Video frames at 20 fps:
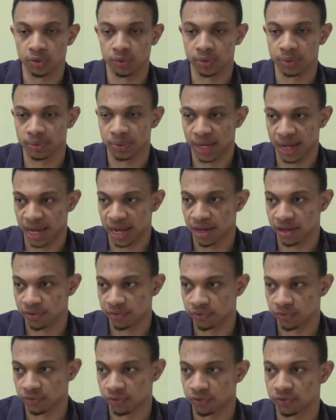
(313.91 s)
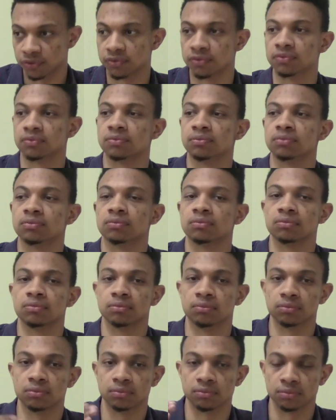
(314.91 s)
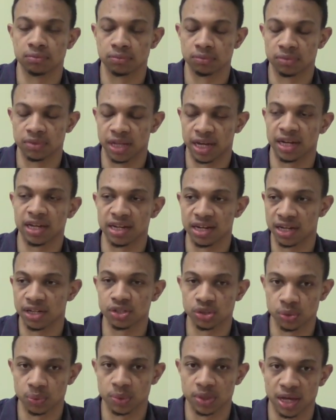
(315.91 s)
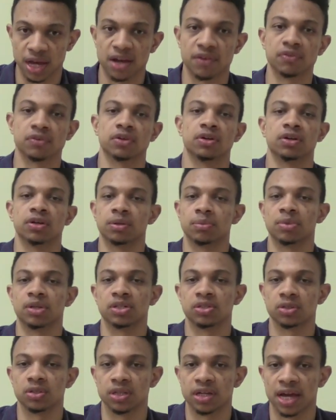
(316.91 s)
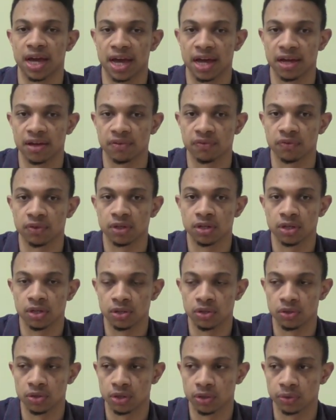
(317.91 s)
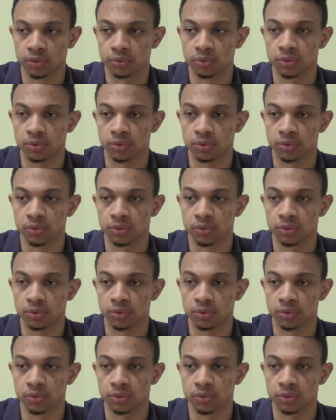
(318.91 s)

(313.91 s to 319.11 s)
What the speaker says: have that connection with Africa and basically have, you know